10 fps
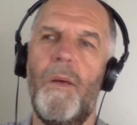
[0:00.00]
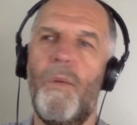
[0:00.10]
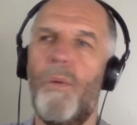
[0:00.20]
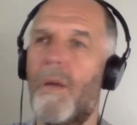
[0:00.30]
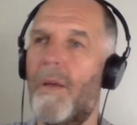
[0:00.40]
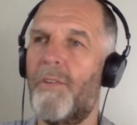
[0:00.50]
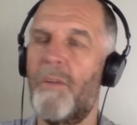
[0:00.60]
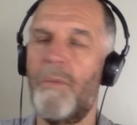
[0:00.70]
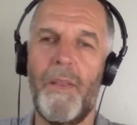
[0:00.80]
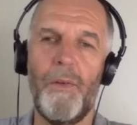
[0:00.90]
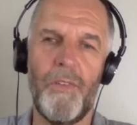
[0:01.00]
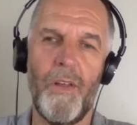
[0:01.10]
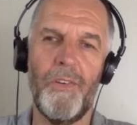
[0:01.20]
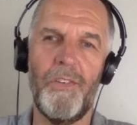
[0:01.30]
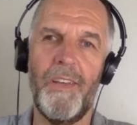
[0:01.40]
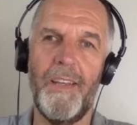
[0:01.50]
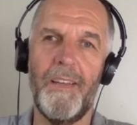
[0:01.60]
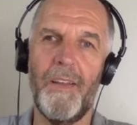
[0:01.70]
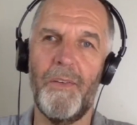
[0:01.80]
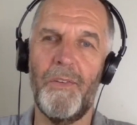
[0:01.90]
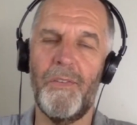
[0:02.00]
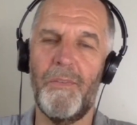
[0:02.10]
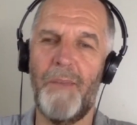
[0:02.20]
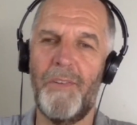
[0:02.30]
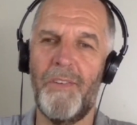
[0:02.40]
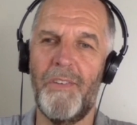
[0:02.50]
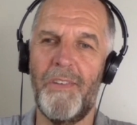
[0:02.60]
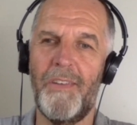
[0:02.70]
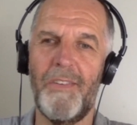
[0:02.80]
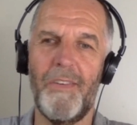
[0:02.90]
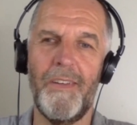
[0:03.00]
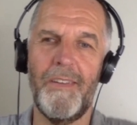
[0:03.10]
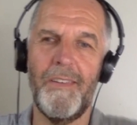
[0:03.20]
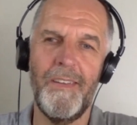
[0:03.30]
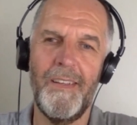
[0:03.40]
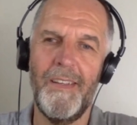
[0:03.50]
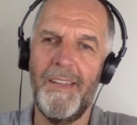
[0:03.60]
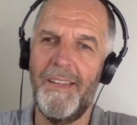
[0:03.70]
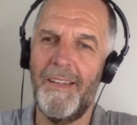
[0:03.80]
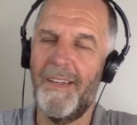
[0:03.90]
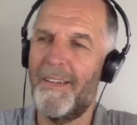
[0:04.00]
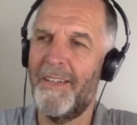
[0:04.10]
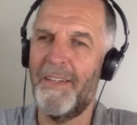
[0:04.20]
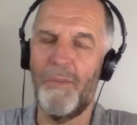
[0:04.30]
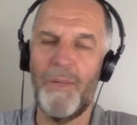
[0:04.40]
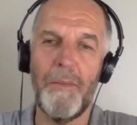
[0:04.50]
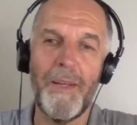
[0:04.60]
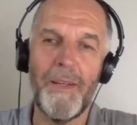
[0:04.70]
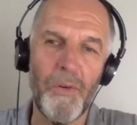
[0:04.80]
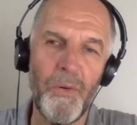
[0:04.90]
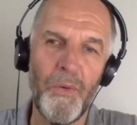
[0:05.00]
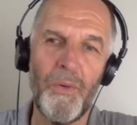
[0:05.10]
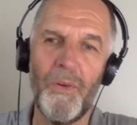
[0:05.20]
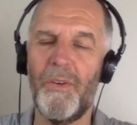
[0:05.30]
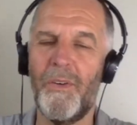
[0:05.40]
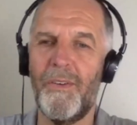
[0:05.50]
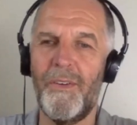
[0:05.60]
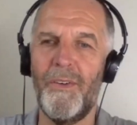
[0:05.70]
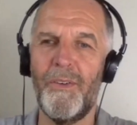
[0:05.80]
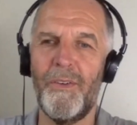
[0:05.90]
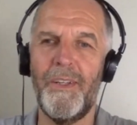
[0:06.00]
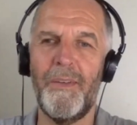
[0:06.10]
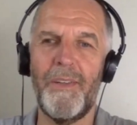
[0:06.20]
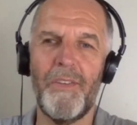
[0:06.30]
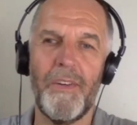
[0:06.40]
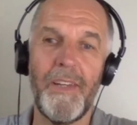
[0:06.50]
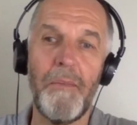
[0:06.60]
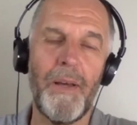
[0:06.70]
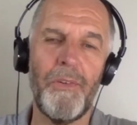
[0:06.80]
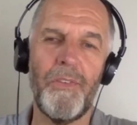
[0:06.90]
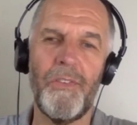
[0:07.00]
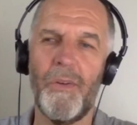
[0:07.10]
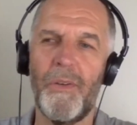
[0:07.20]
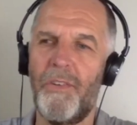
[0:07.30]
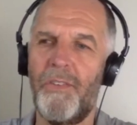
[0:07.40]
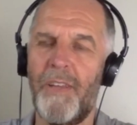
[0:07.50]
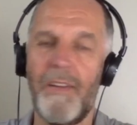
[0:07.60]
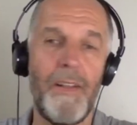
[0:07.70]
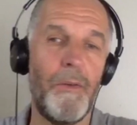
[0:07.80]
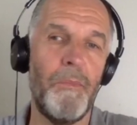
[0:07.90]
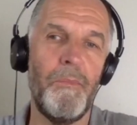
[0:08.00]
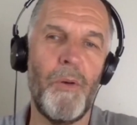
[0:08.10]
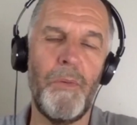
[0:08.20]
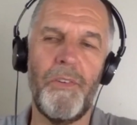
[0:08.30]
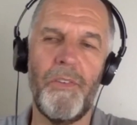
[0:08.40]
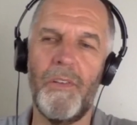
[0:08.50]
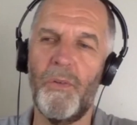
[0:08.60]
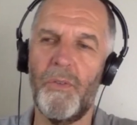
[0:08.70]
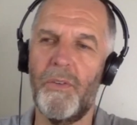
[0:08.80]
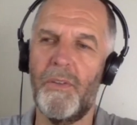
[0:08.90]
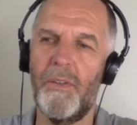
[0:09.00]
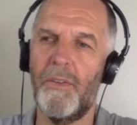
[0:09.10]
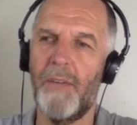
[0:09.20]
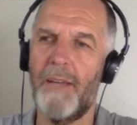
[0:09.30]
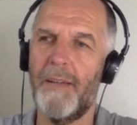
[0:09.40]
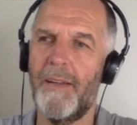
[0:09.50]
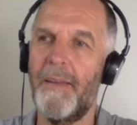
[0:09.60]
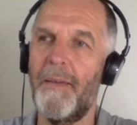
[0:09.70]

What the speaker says: Well, I assume that they'll start seeing those messages inside, when they make a call or inside emails and so on, as you said, and they'll probably just learn organically.